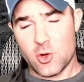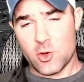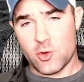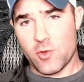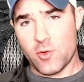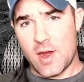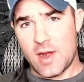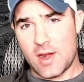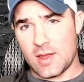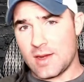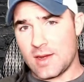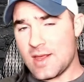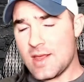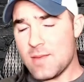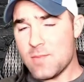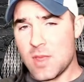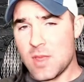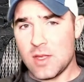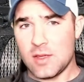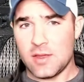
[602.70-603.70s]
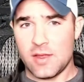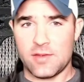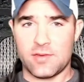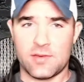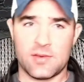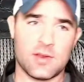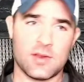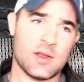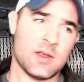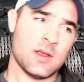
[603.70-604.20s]
creating an email
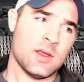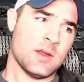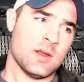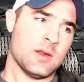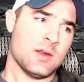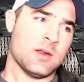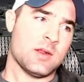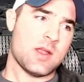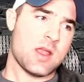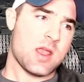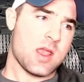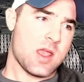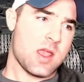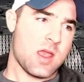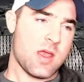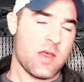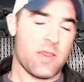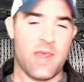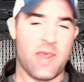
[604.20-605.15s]
list, and